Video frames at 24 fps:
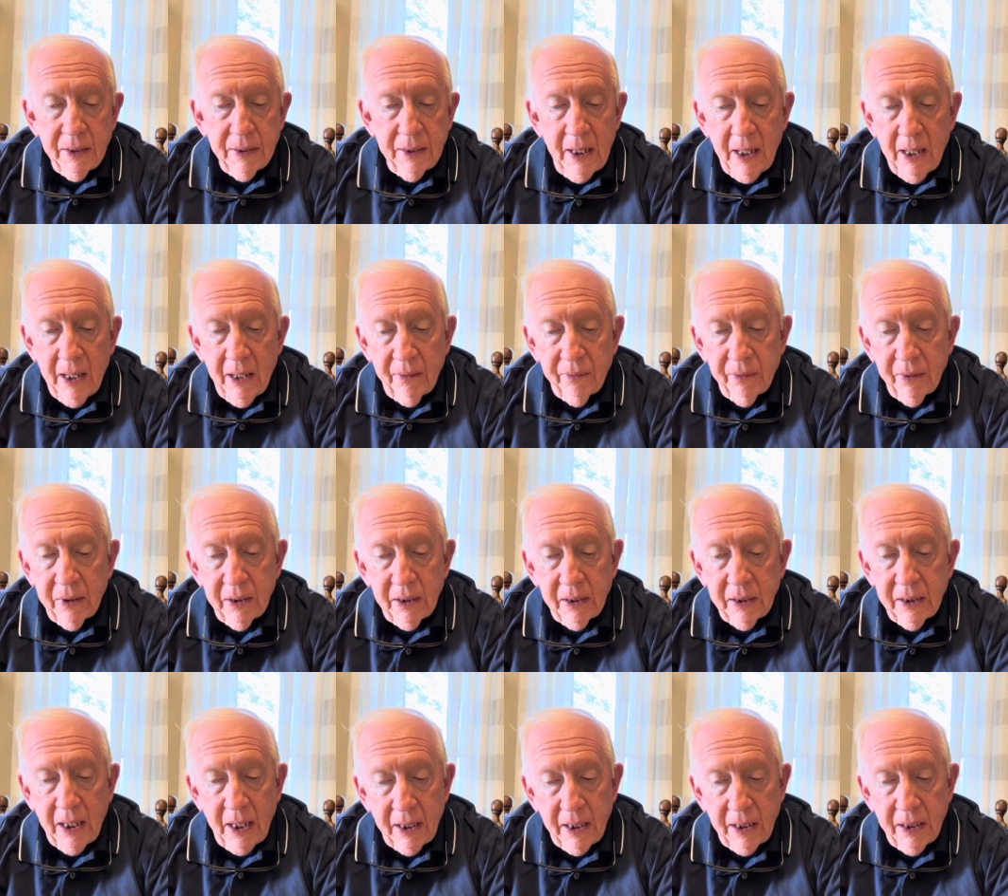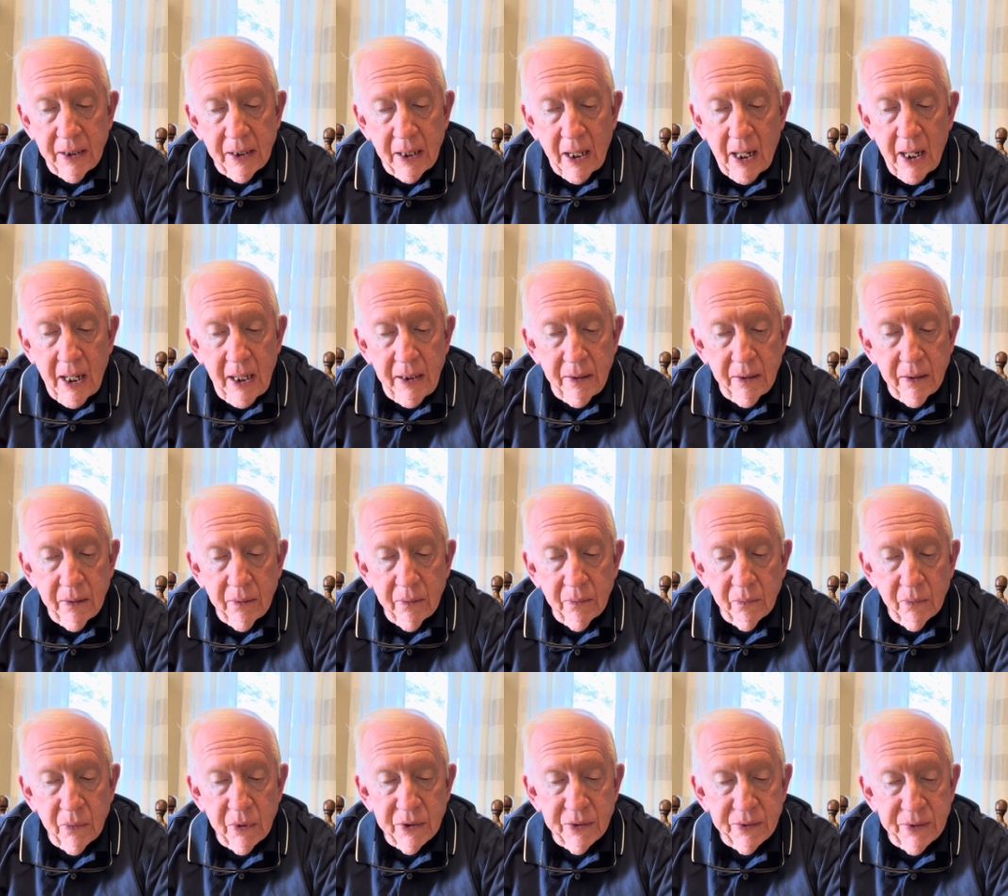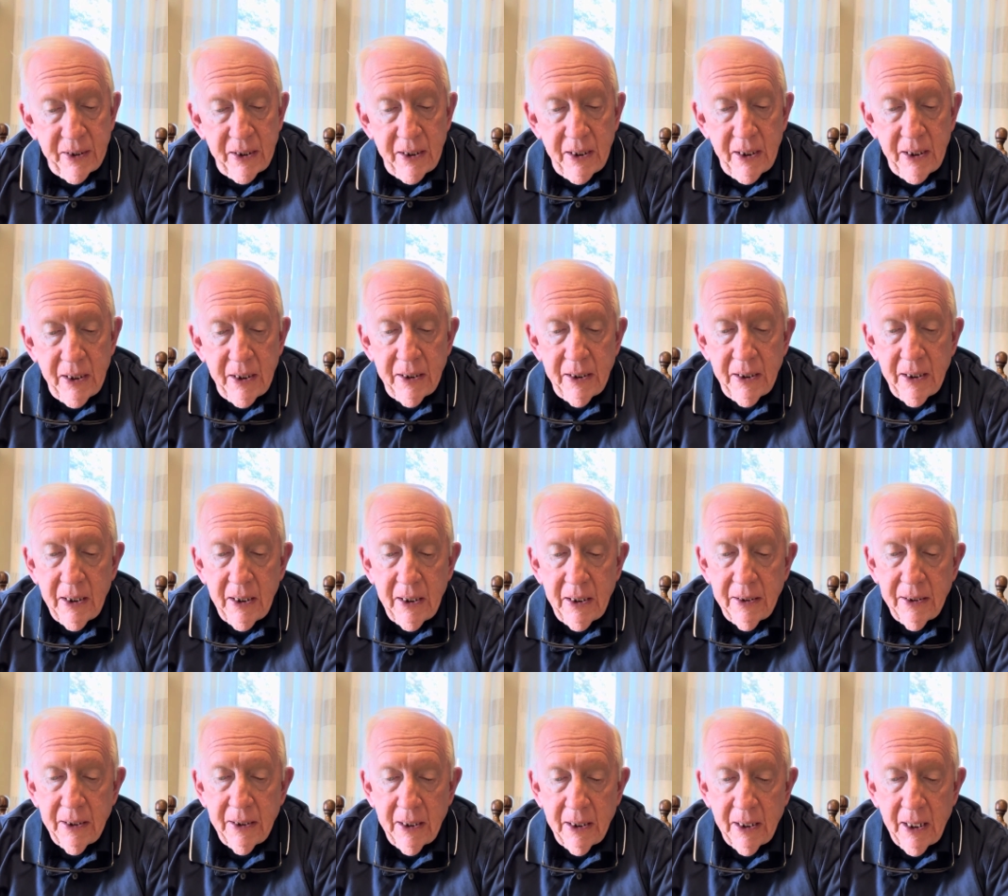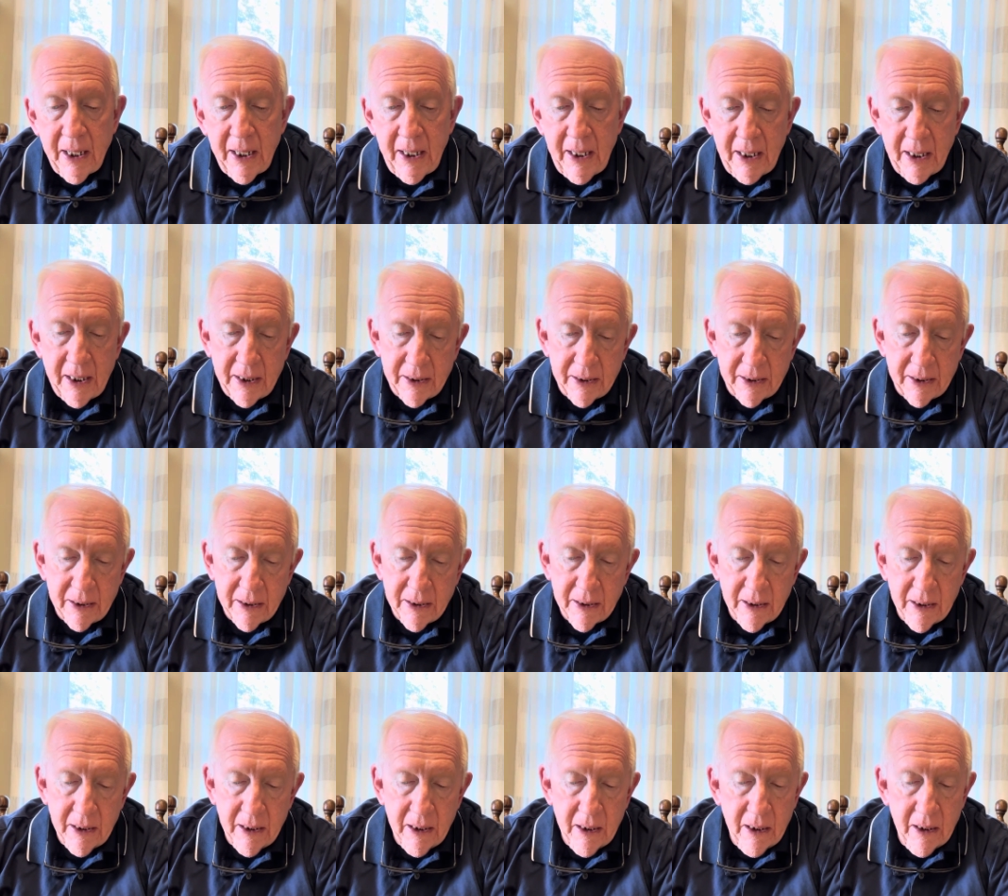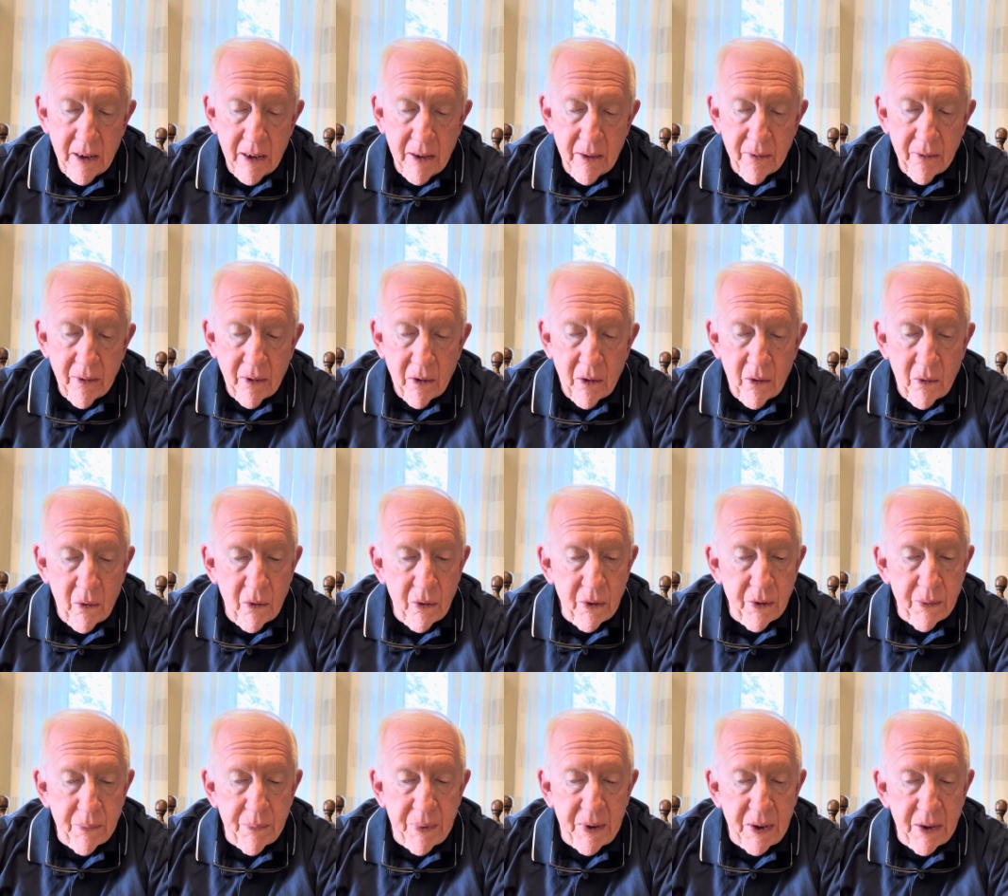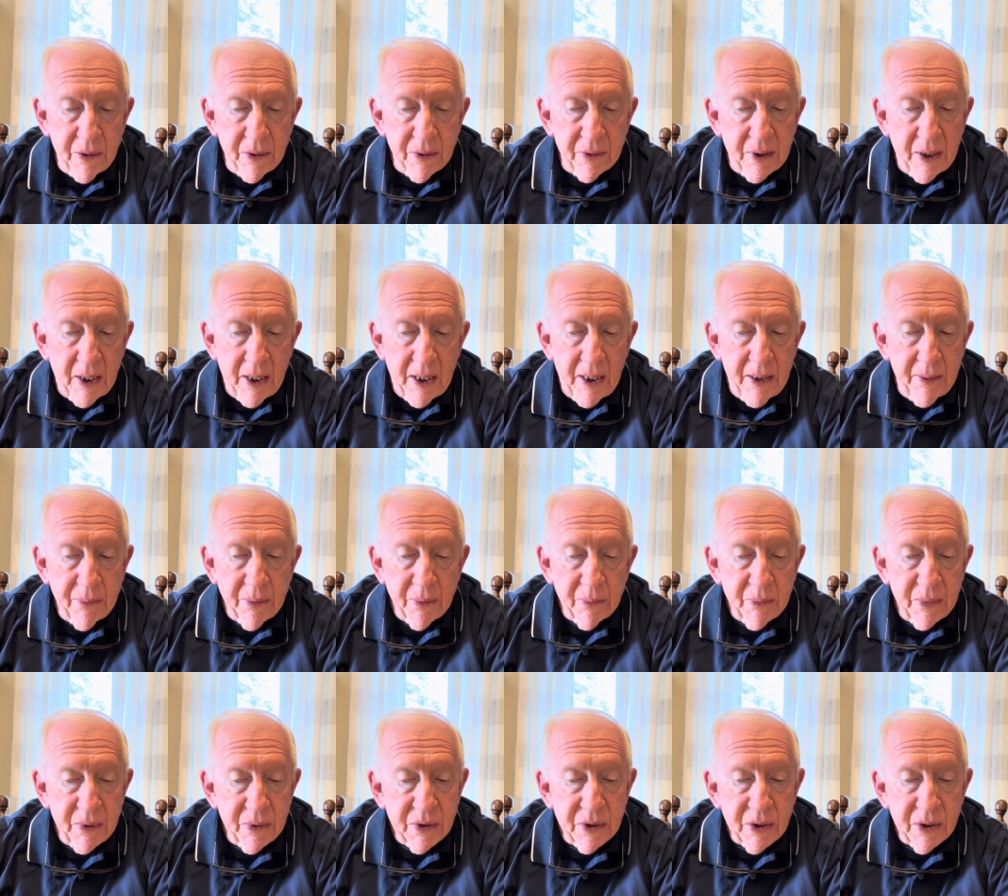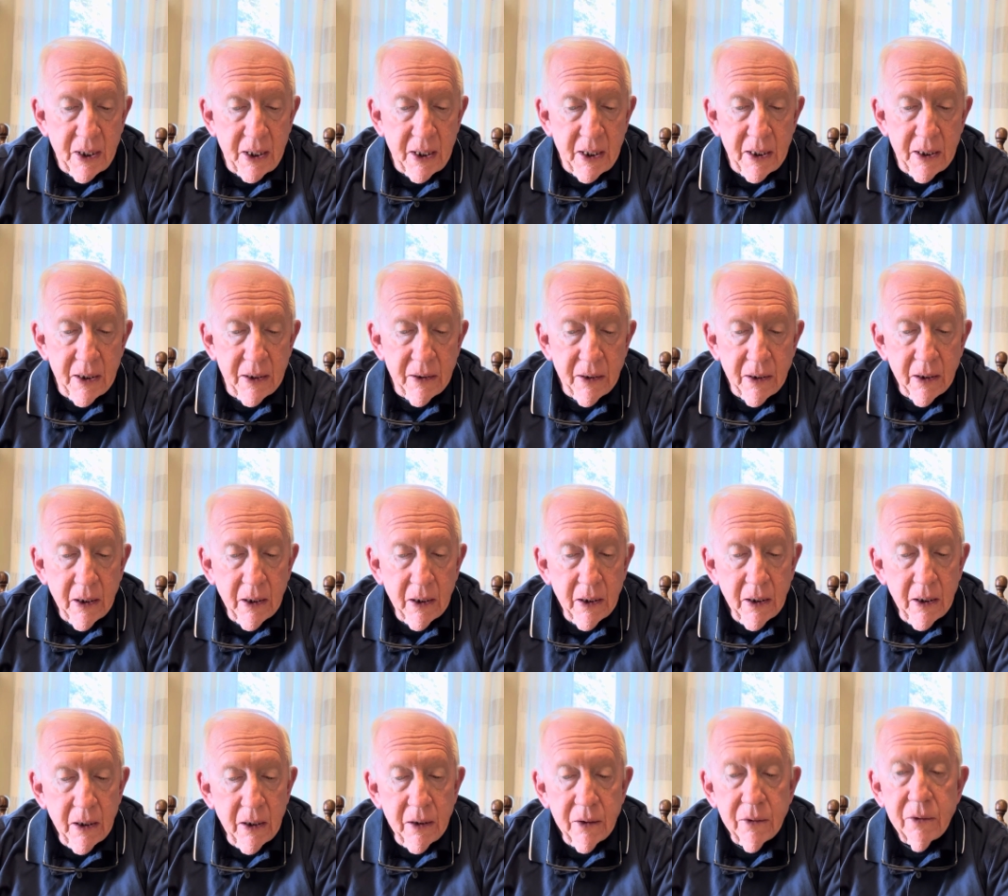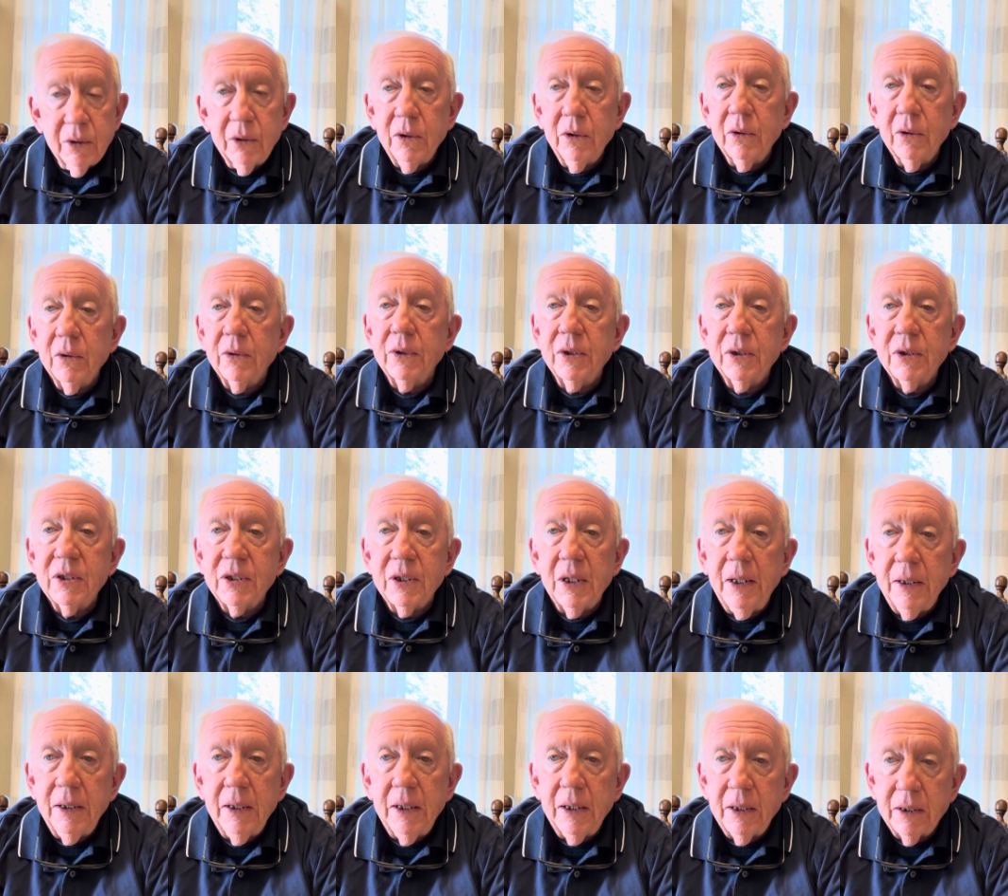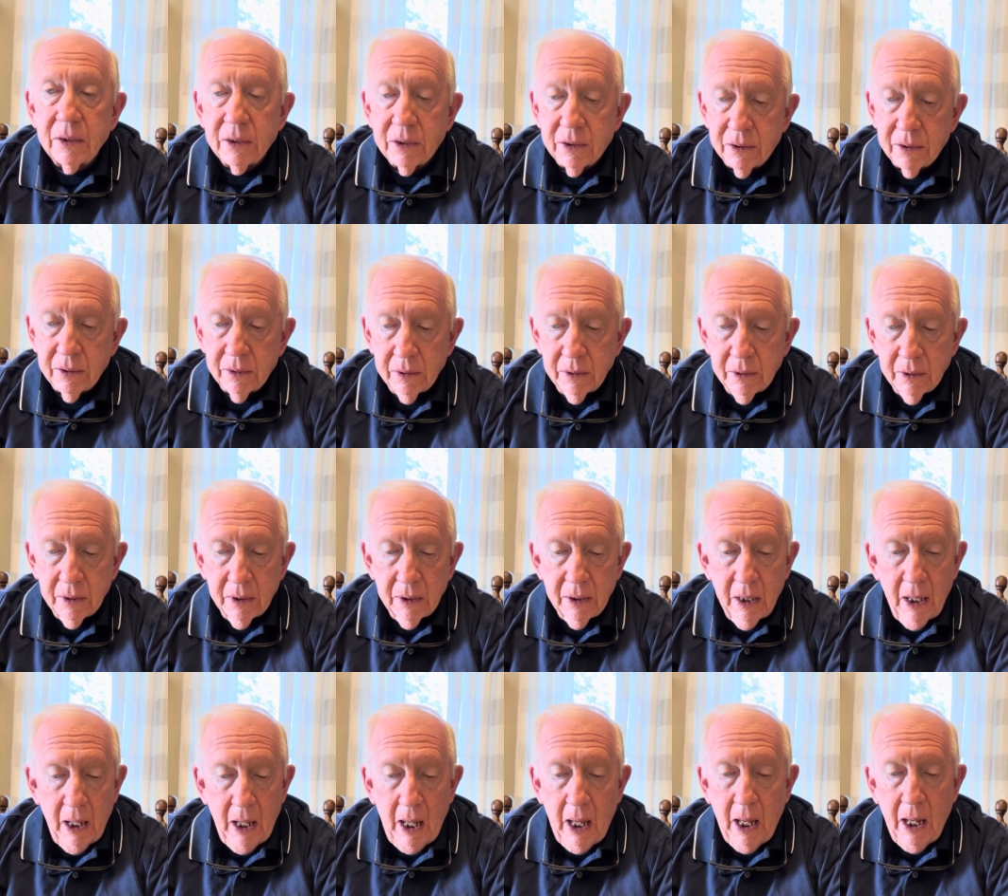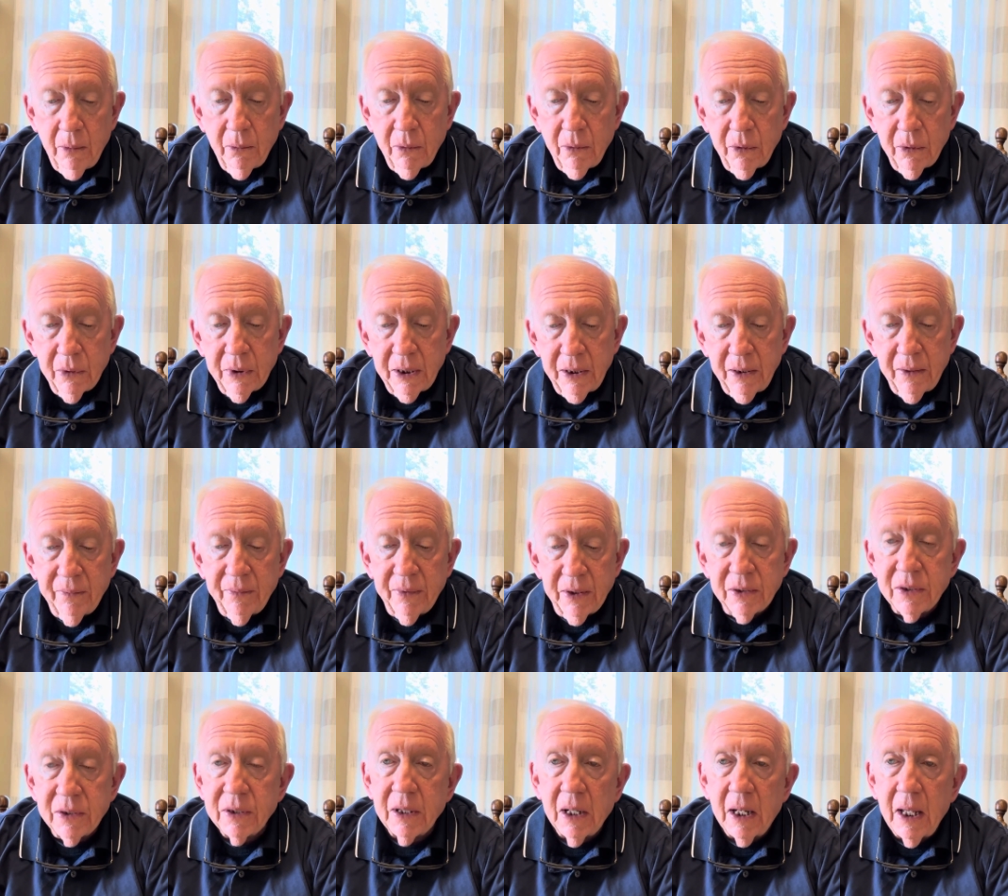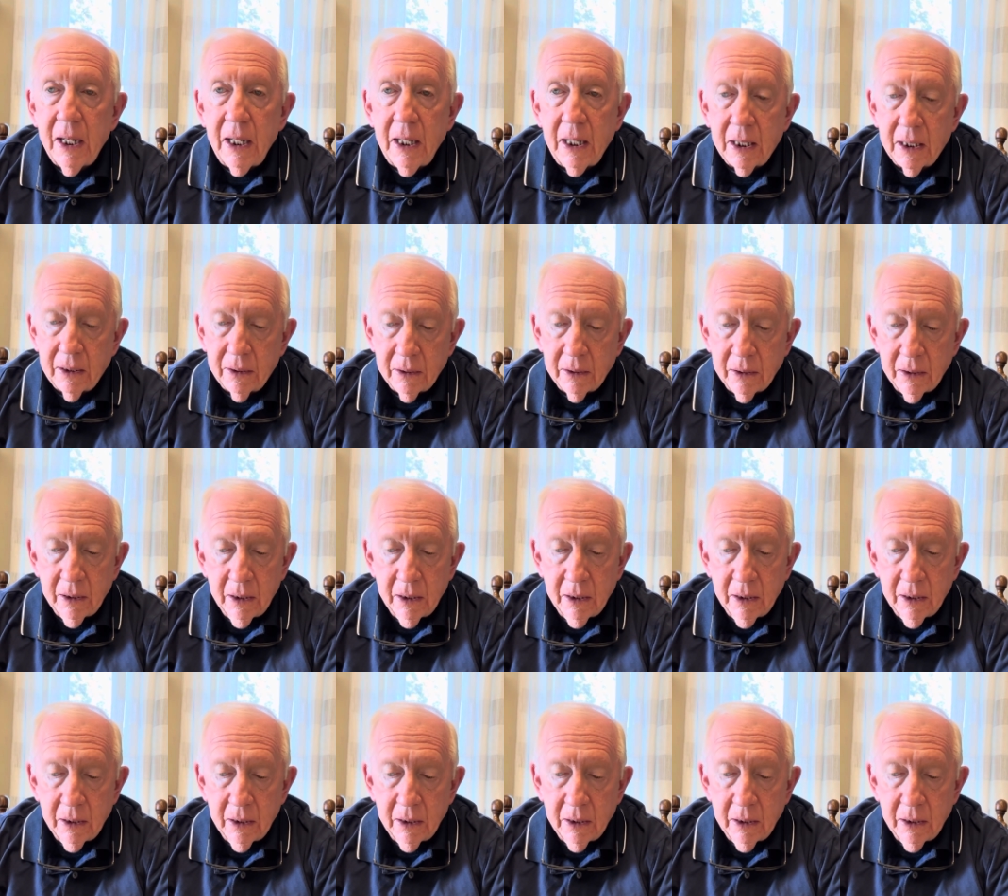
Now the Canaanite was then in the land. The Lord appeared to Abram and said, To your descendants I will give this land.